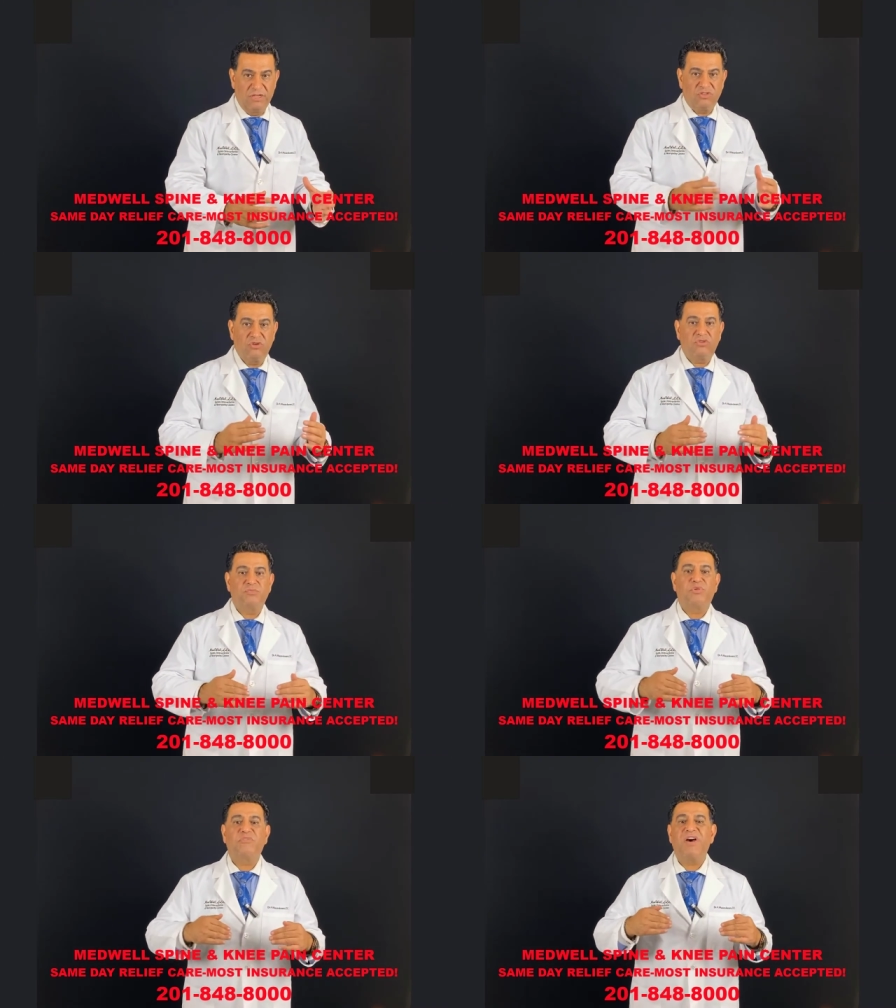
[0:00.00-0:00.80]
So
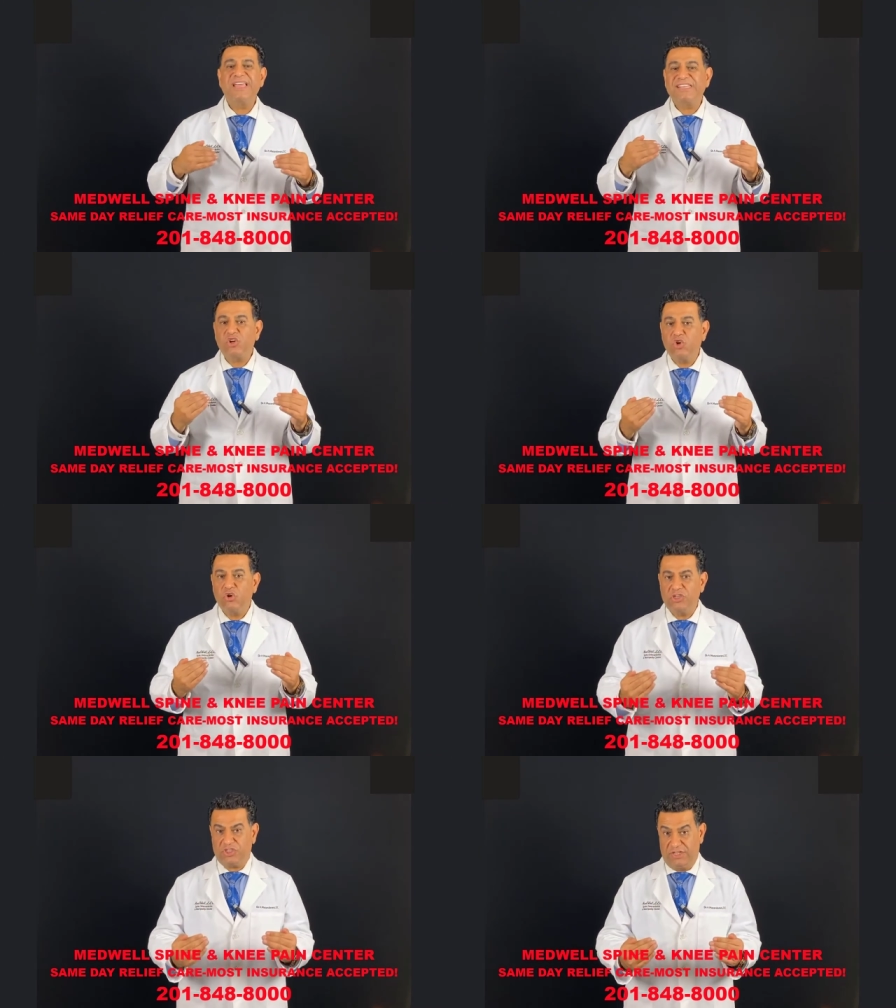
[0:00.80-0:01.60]
to provide
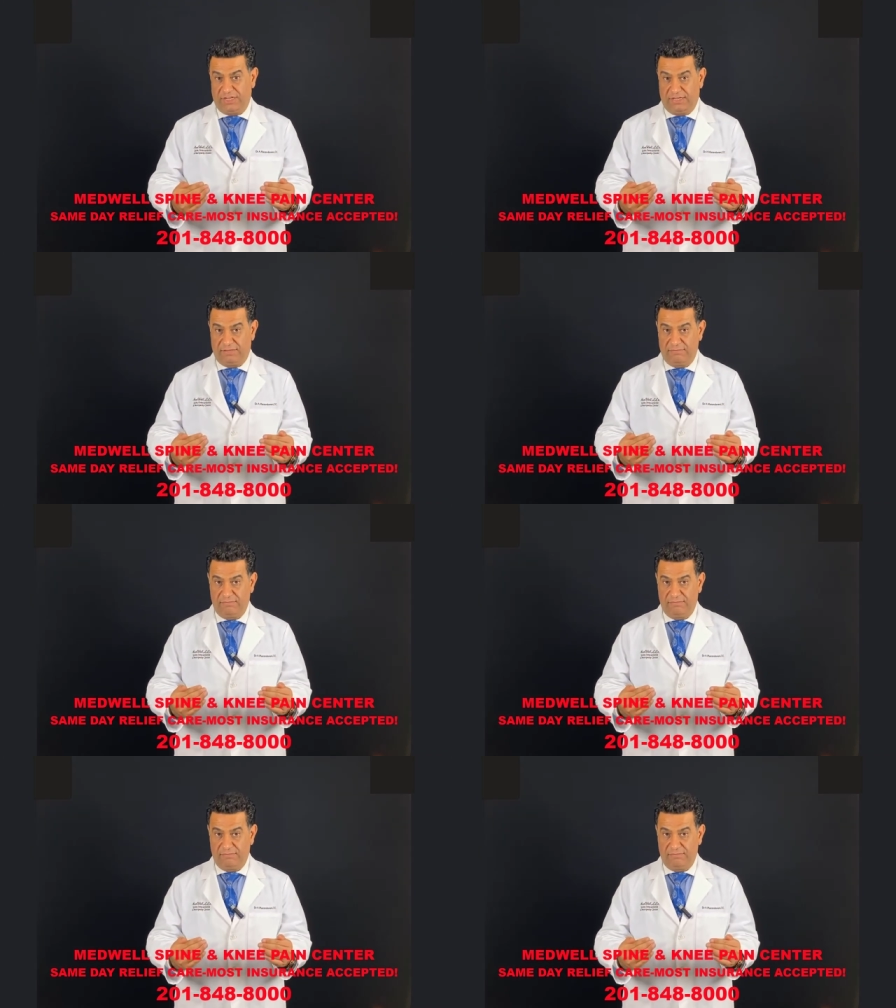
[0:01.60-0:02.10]
cushioning.